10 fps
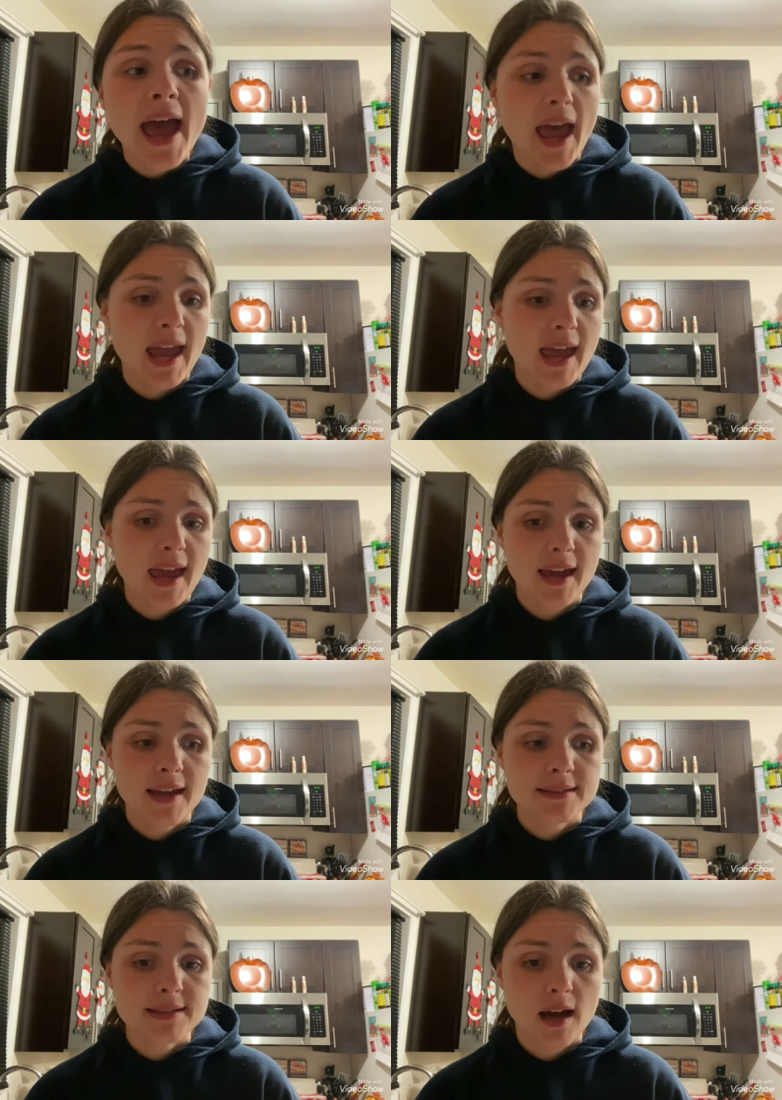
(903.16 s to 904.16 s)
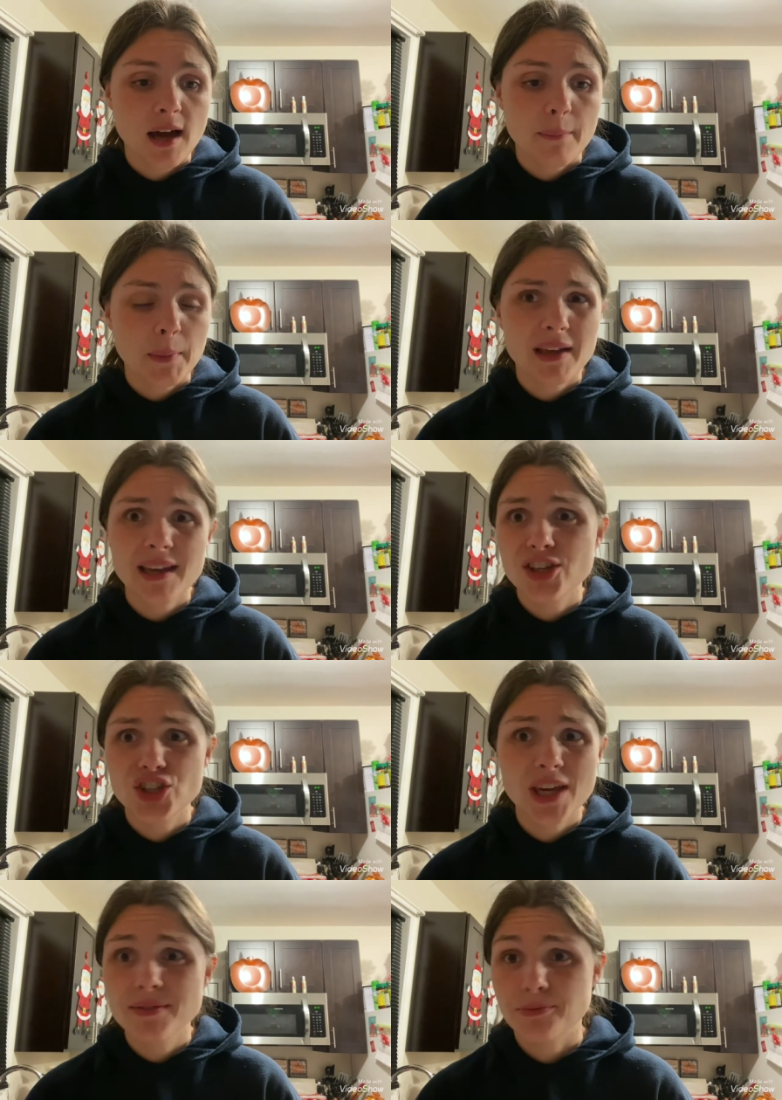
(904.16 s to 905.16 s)
And um,
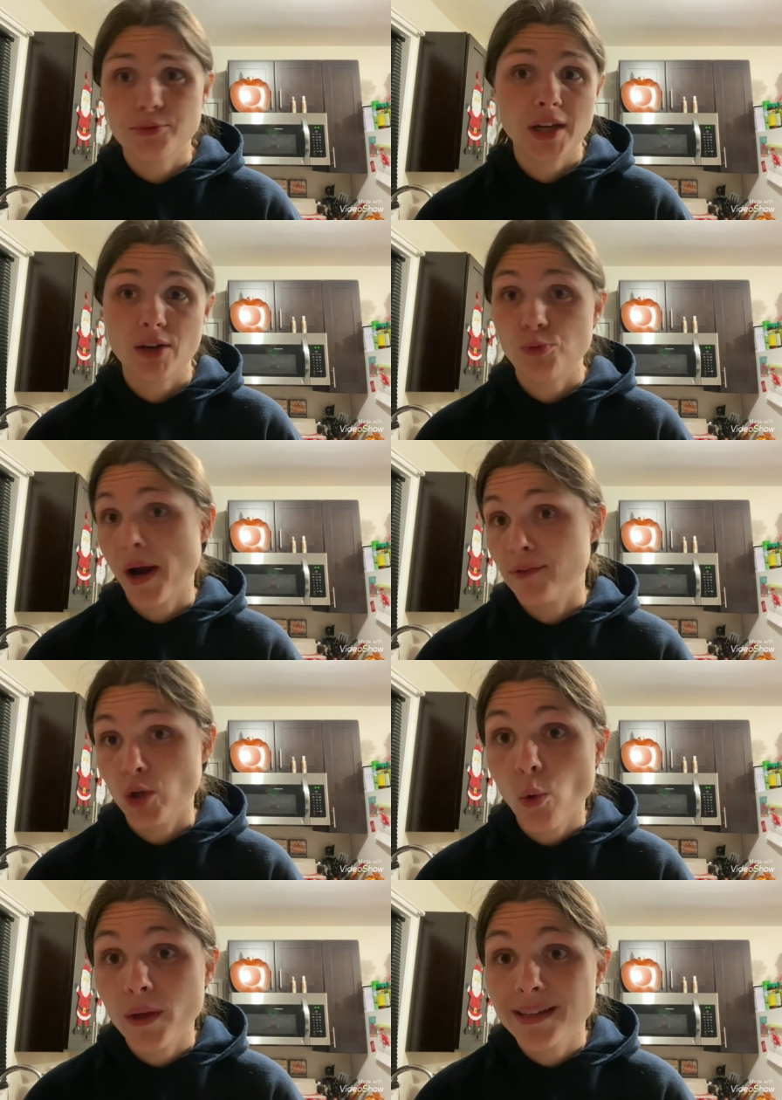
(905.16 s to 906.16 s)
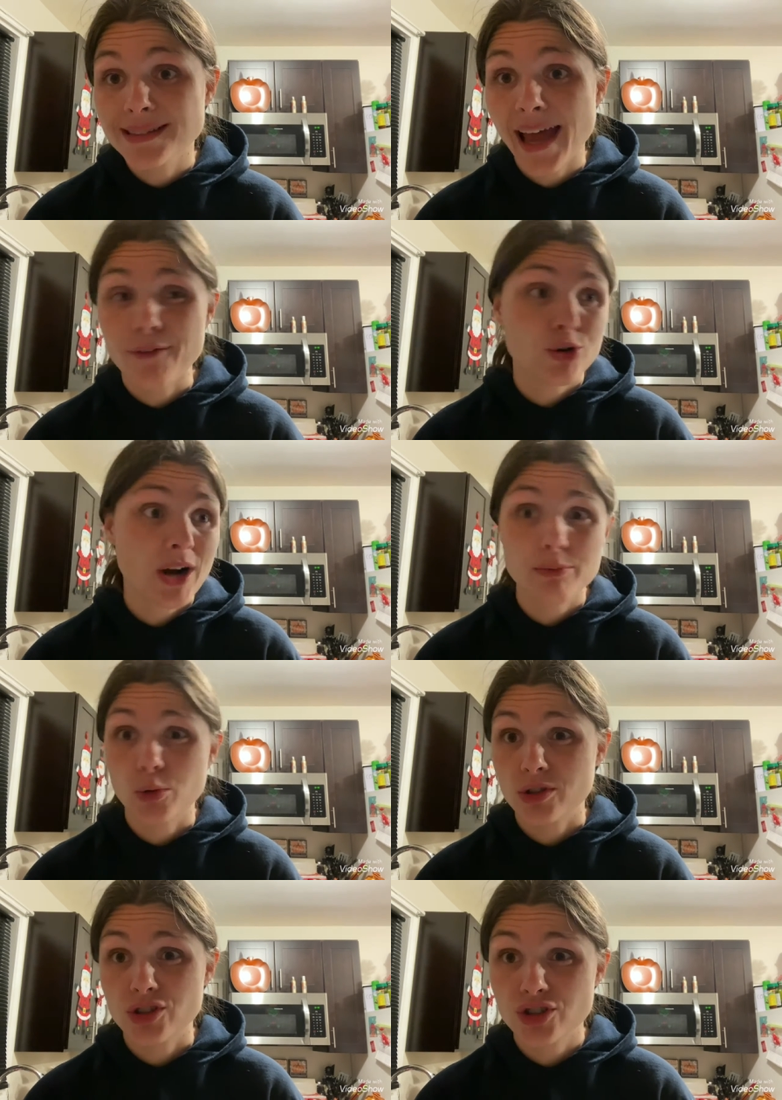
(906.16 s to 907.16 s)
she gives him freaking raviolis that have a crap
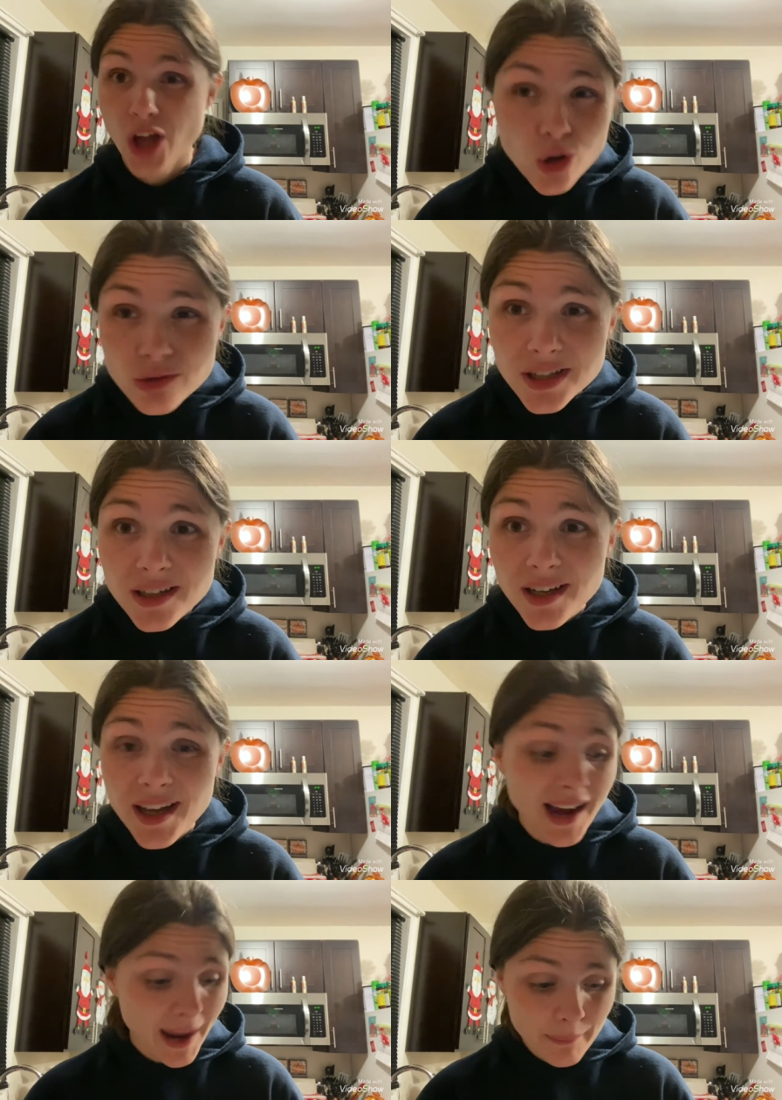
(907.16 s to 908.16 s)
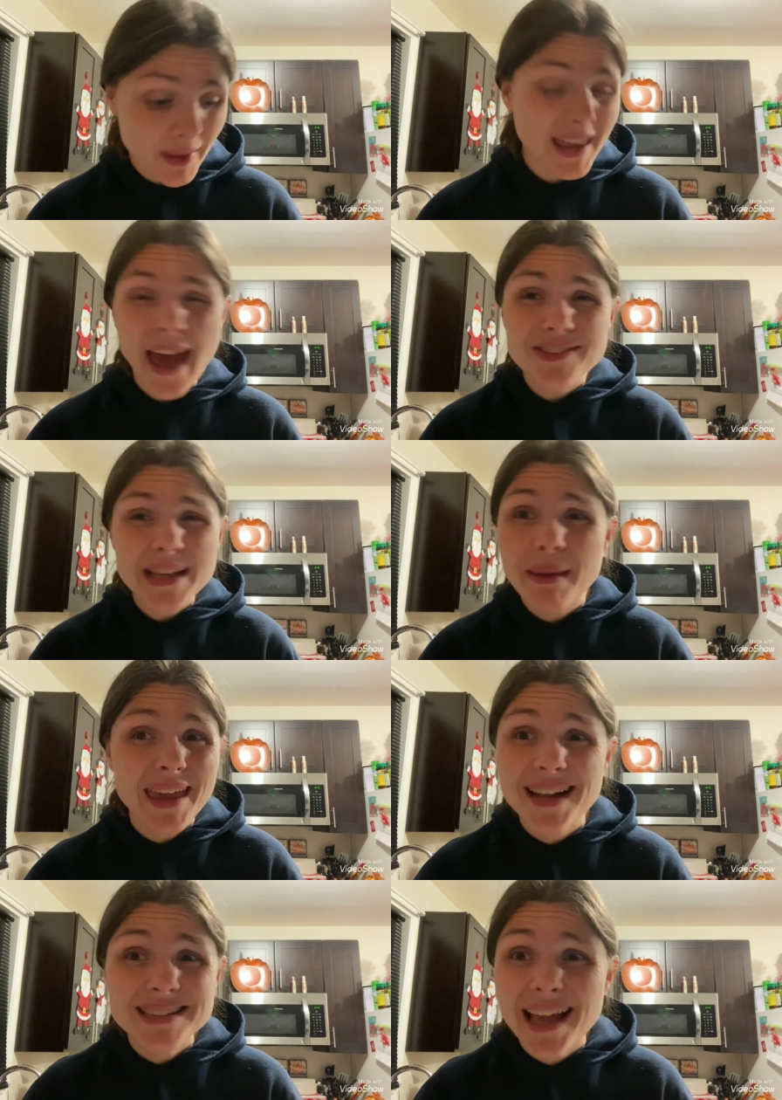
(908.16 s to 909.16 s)
load of salt. I'm like, how does that
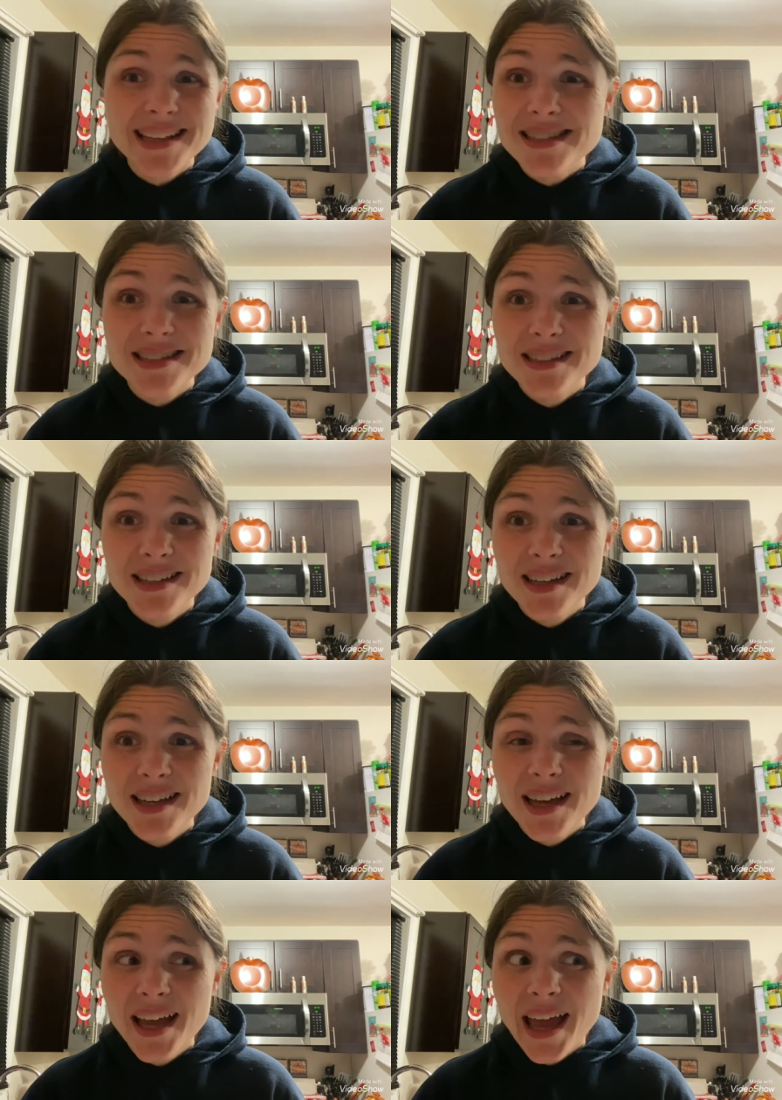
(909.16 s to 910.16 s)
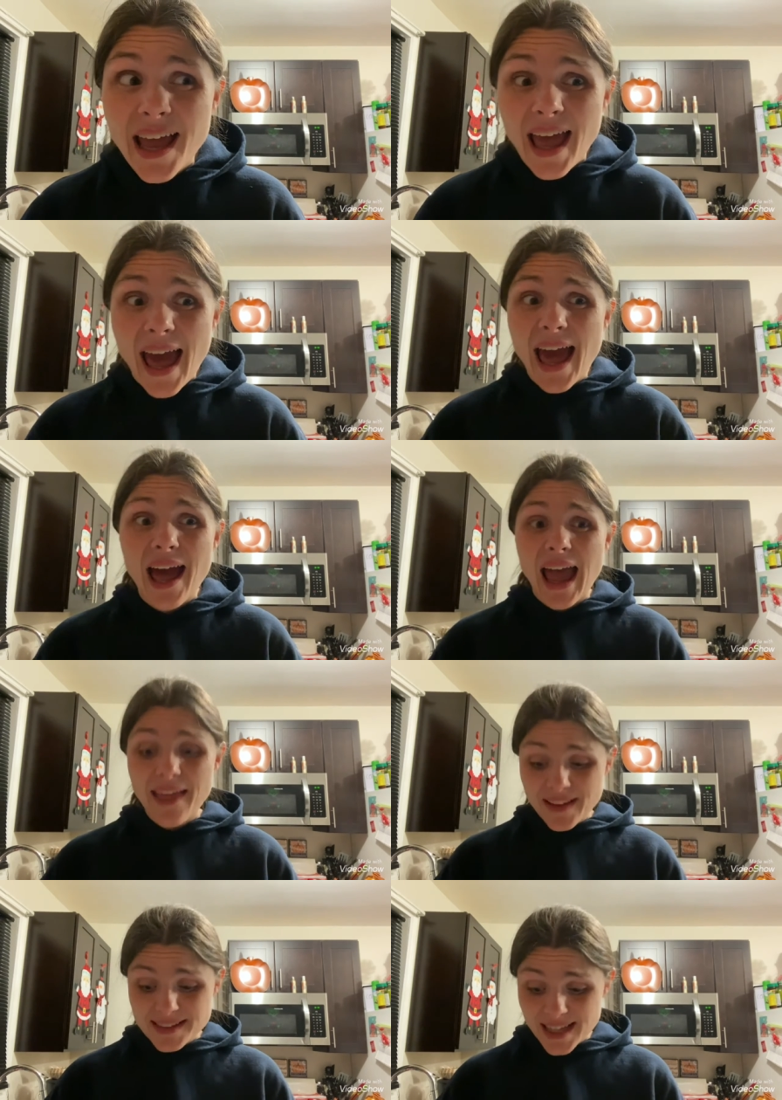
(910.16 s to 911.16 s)
make any sense? How?
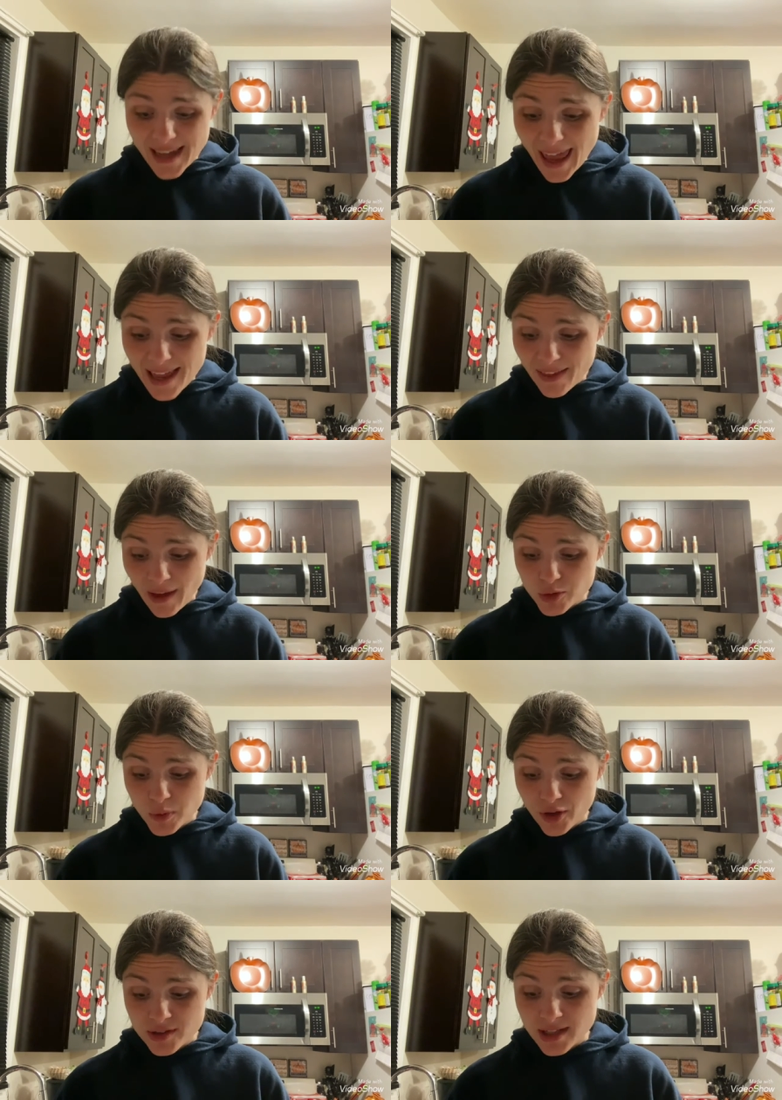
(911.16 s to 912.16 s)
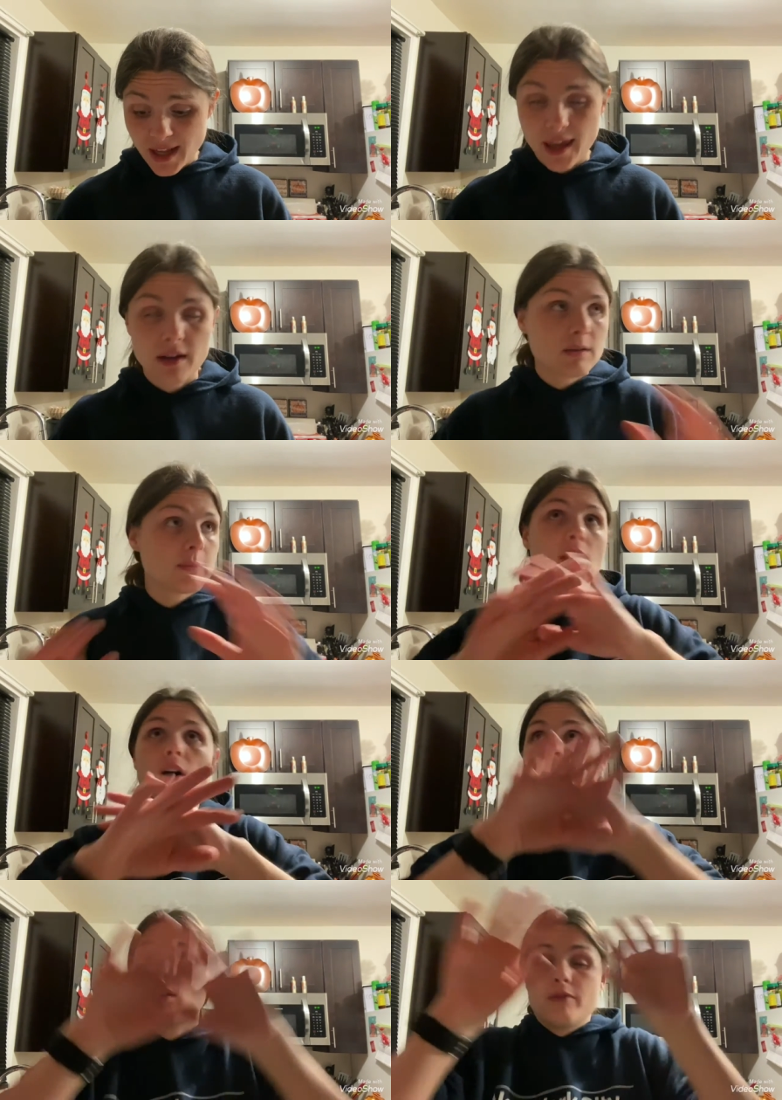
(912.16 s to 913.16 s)
and then today, like I was with her today, and oh my
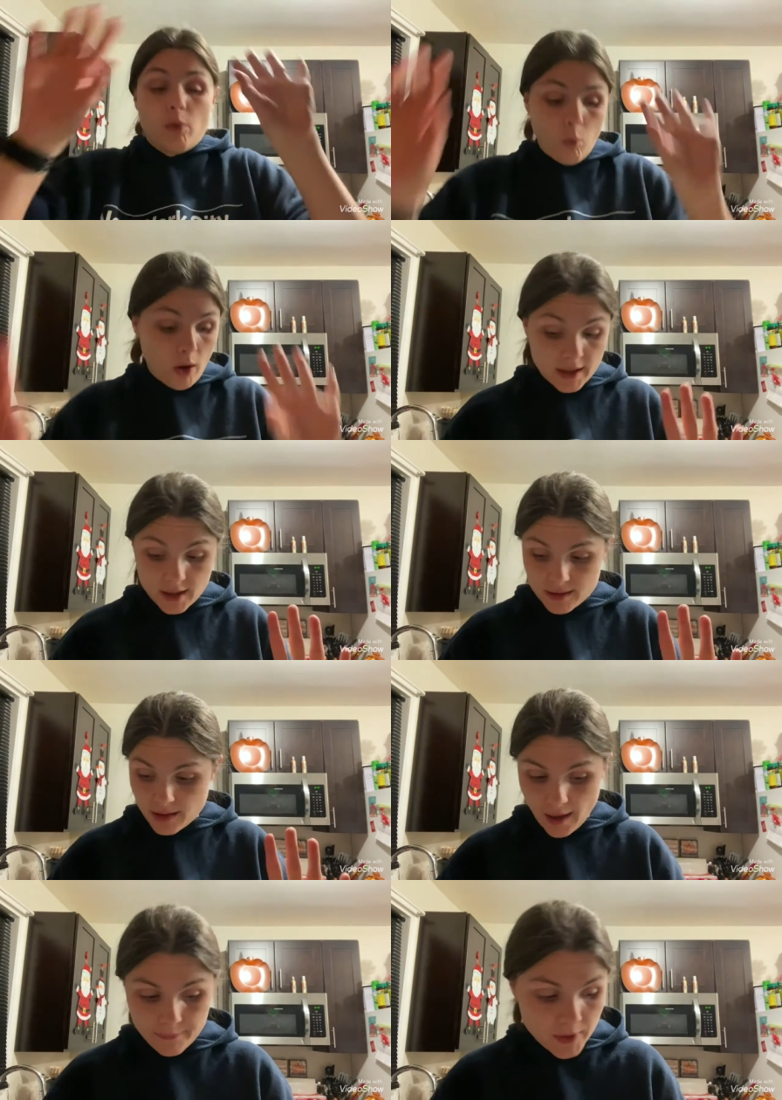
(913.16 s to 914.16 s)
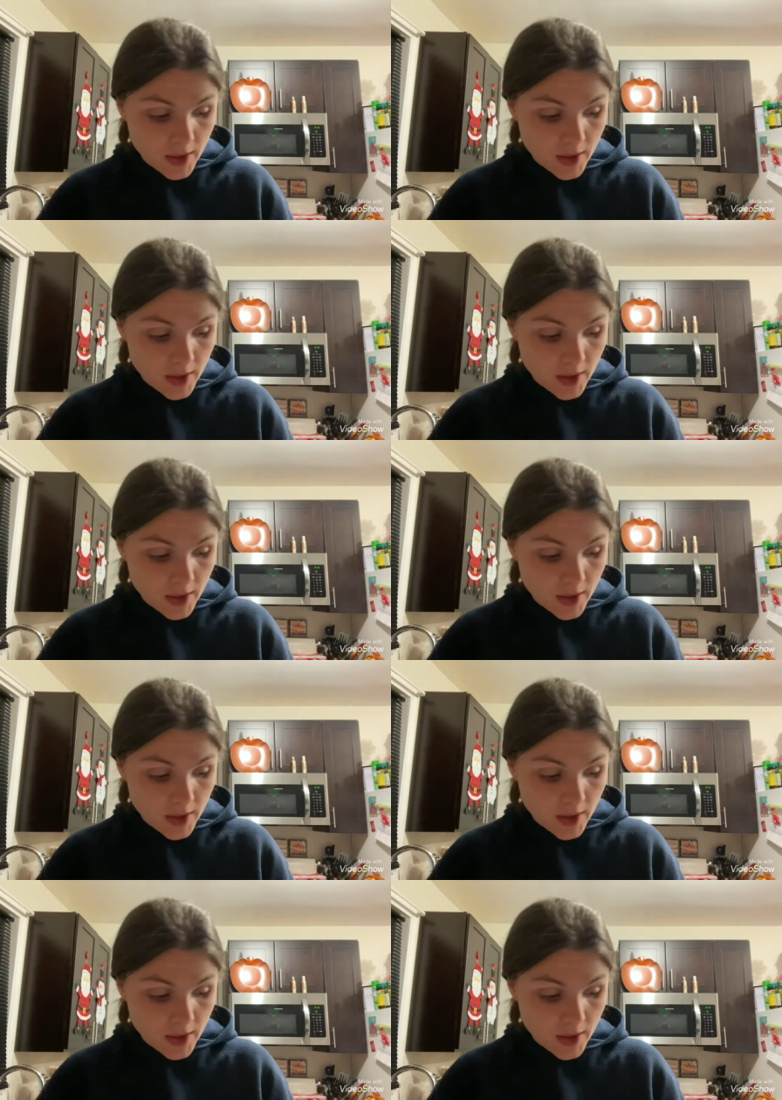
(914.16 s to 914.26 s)
God, I don't even want to get into that.